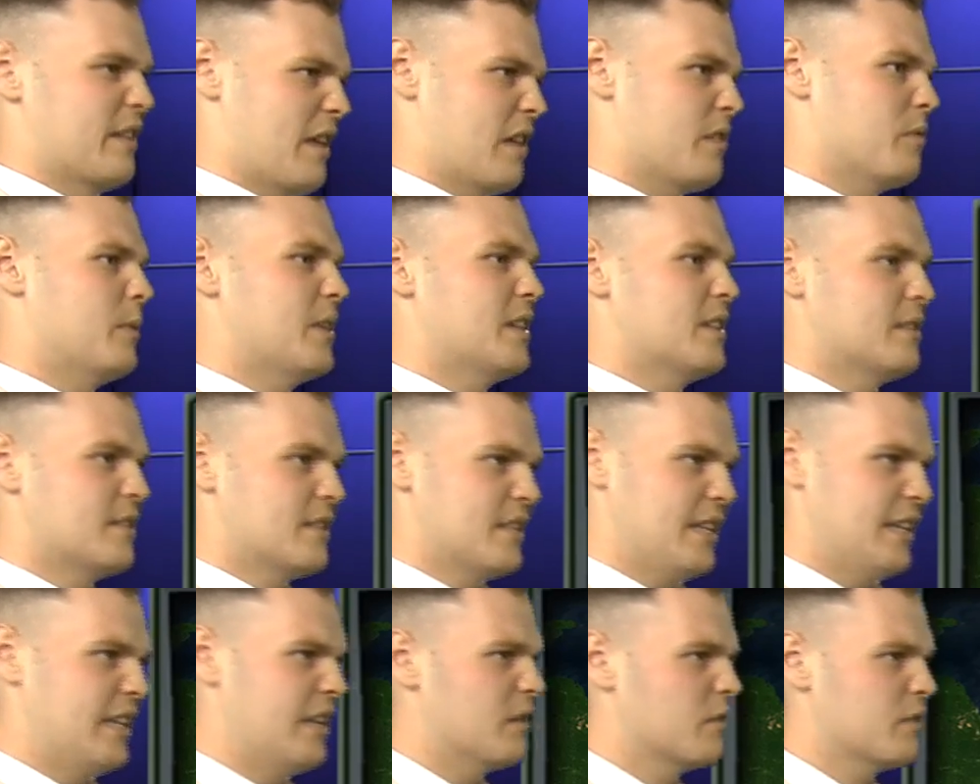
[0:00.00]
As we can
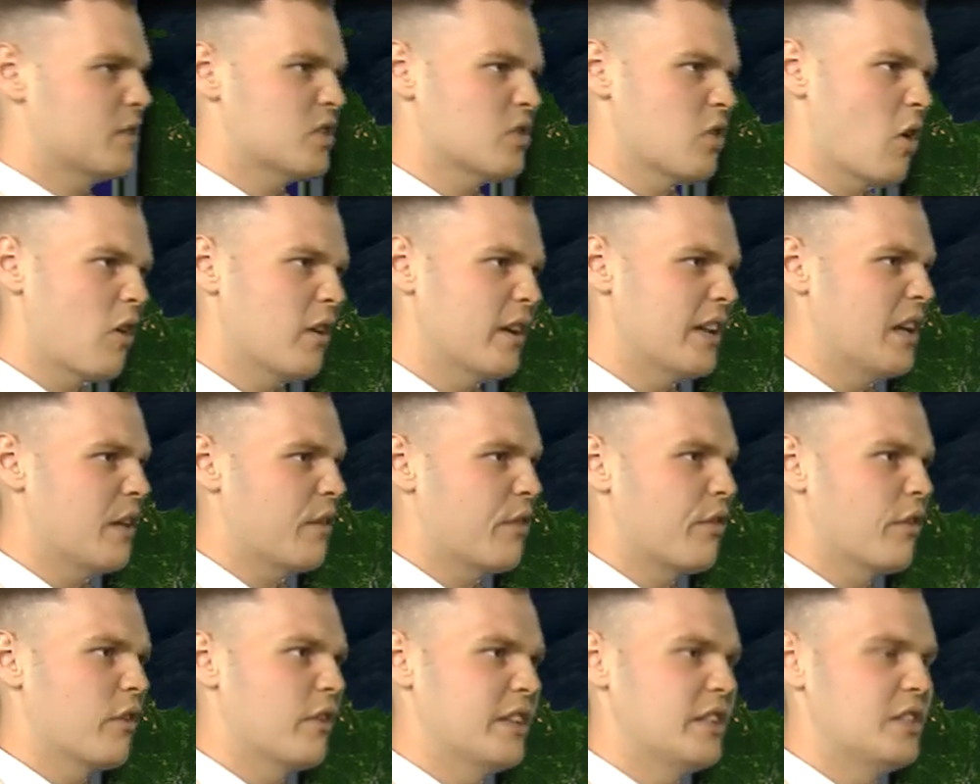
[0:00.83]
see here, Sarnia
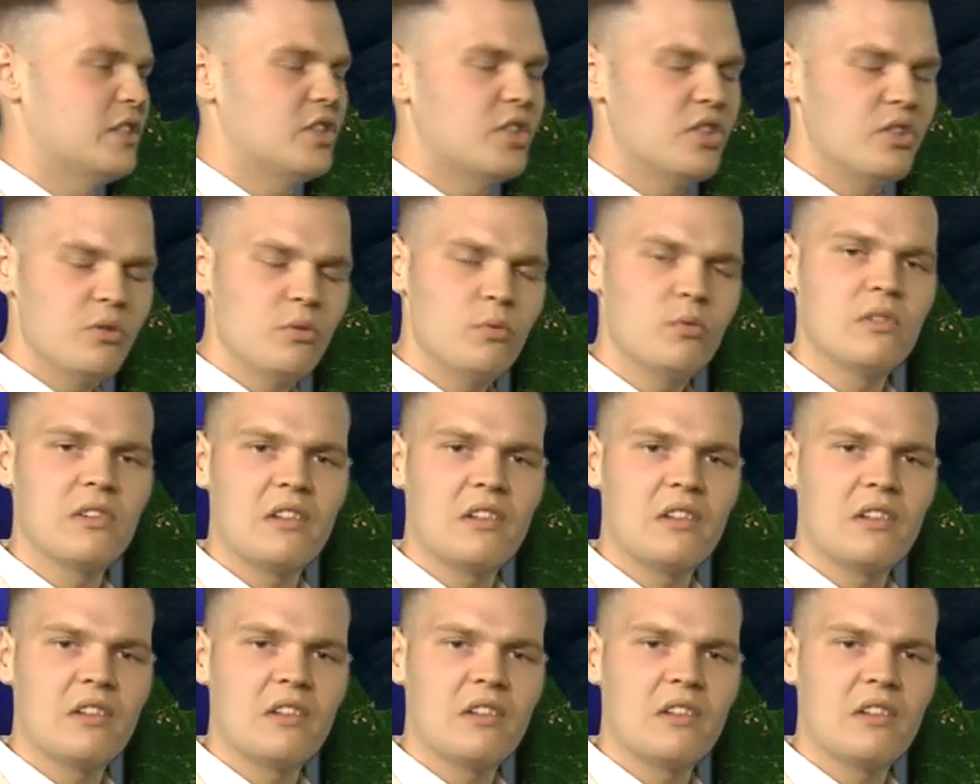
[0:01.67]
32,